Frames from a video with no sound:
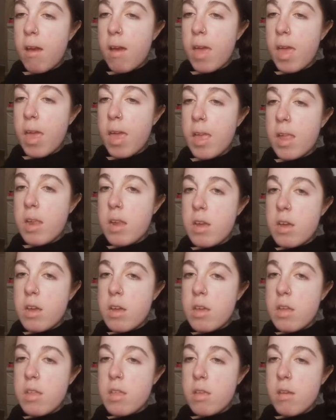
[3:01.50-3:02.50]
and
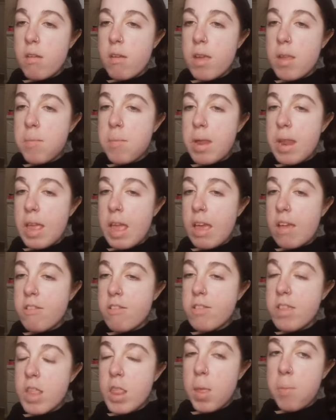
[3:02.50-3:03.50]
certain
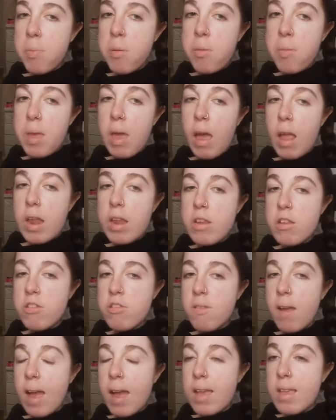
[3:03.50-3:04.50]
medications that they put me on, it
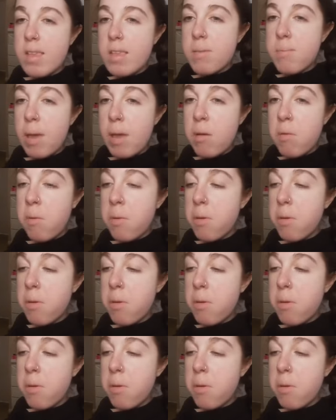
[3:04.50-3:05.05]
dries my